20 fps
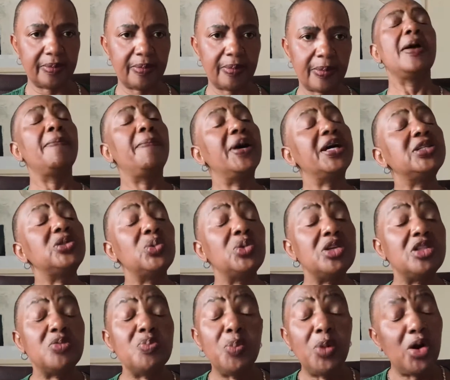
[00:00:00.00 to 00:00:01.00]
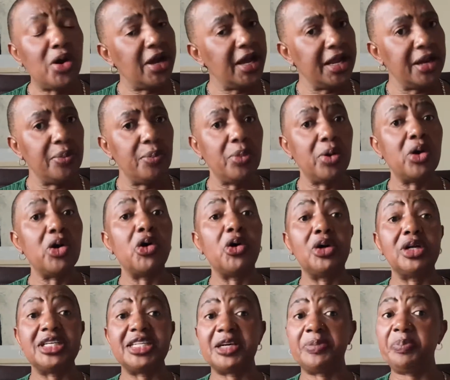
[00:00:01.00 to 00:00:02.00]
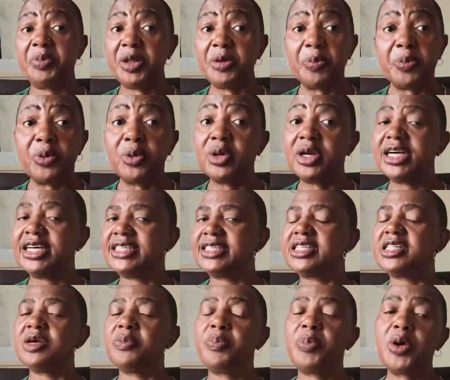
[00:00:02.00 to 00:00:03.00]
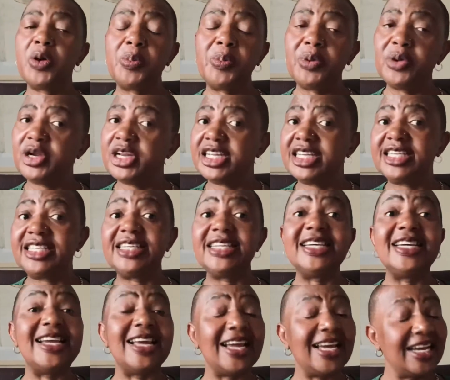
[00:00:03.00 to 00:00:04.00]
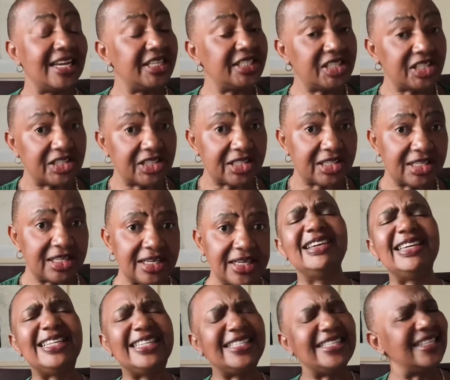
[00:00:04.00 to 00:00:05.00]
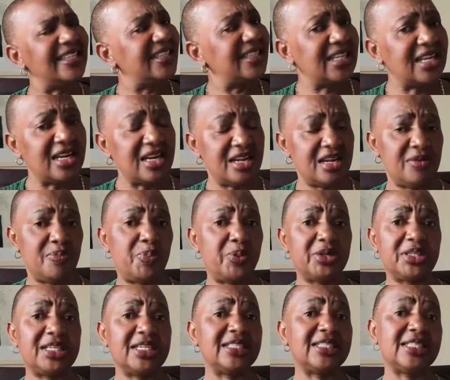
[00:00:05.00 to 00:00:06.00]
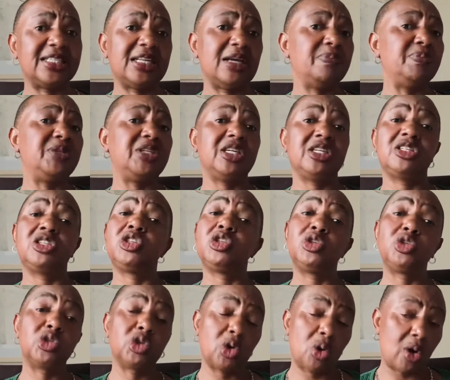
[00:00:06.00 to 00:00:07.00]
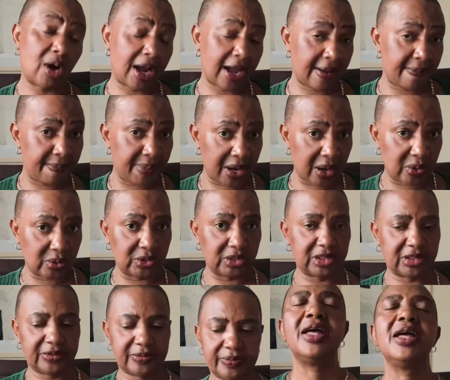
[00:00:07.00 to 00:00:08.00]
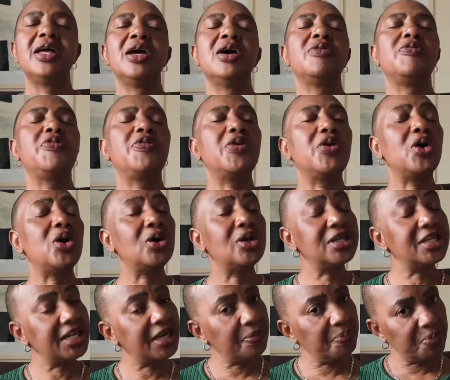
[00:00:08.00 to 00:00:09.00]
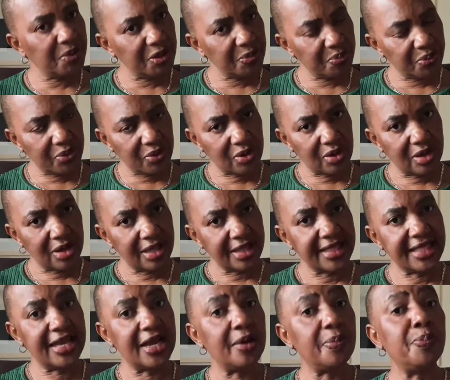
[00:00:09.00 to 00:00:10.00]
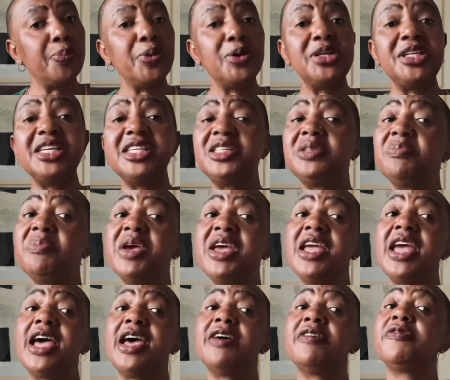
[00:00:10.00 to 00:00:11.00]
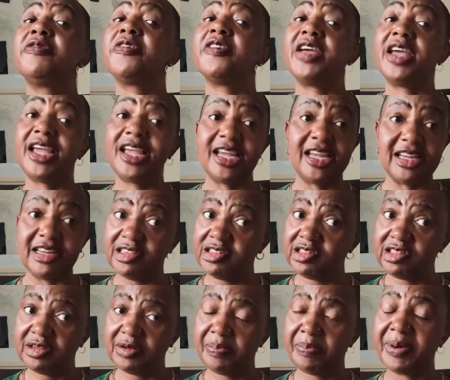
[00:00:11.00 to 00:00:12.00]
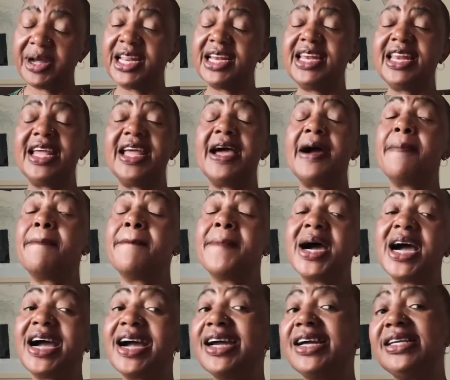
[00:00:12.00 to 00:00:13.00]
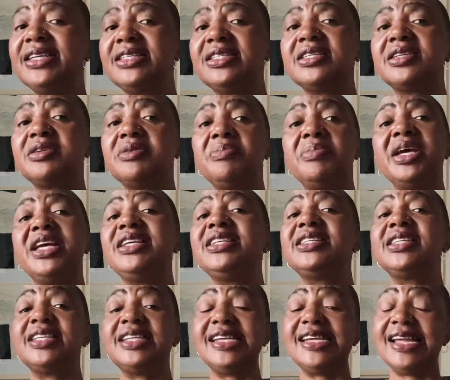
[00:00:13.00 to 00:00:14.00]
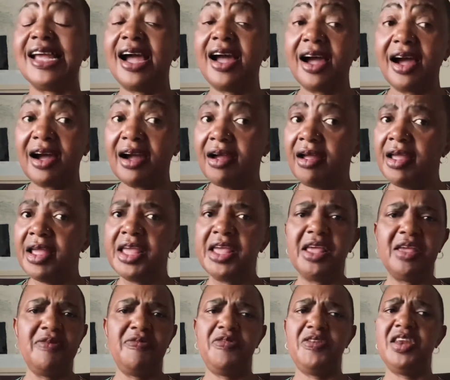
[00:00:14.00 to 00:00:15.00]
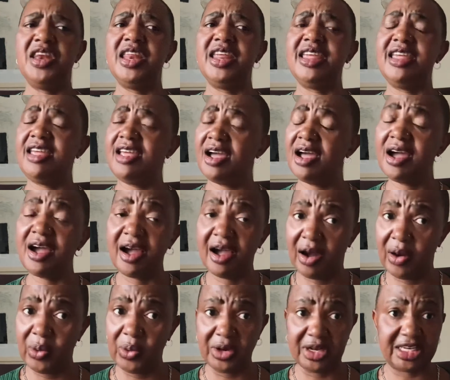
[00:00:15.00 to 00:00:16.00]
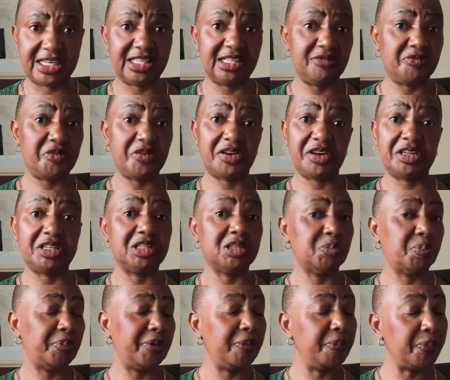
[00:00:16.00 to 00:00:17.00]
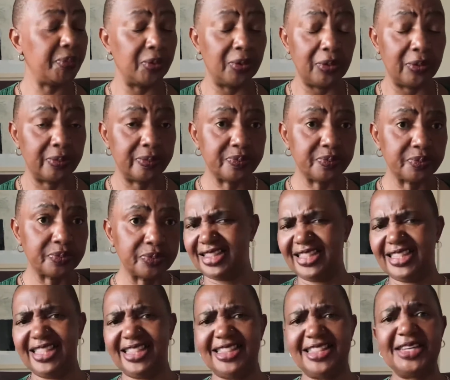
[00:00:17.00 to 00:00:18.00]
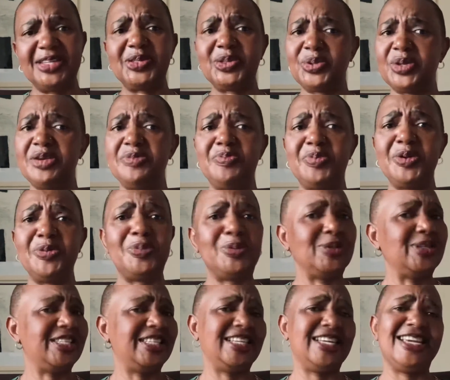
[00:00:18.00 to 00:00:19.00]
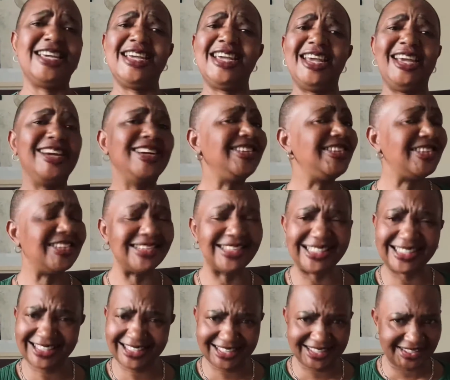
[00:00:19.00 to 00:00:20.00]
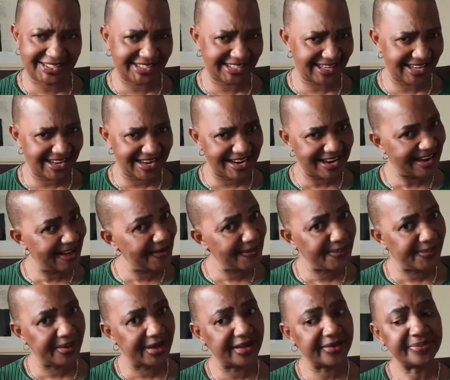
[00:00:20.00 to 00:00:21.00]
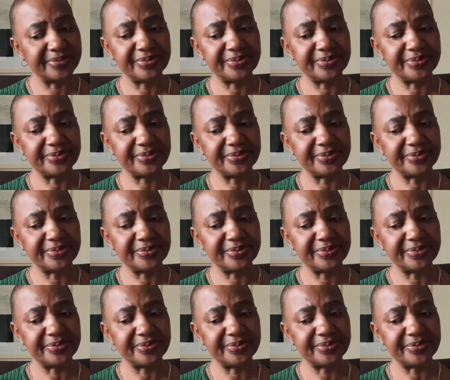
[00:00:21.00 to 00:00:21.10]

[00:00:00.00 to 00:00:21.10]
But with more and more older people as the population ages, it is an important subject to talk about. For older people, their bodies may have aged, but their mind remains young, even younger with different people. That's when people say age is just a number.